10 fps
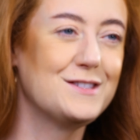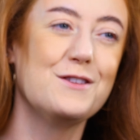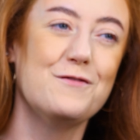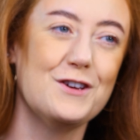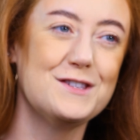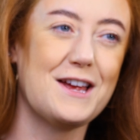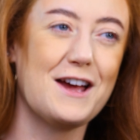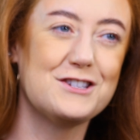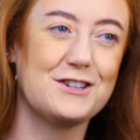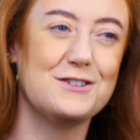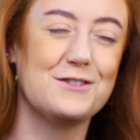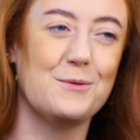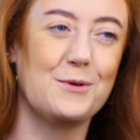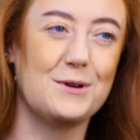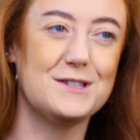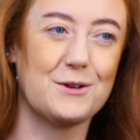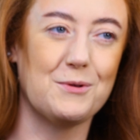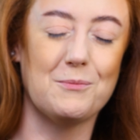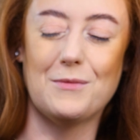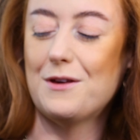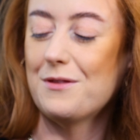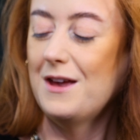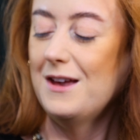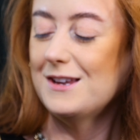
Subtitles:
So the first eyeshadow that we're going to go in with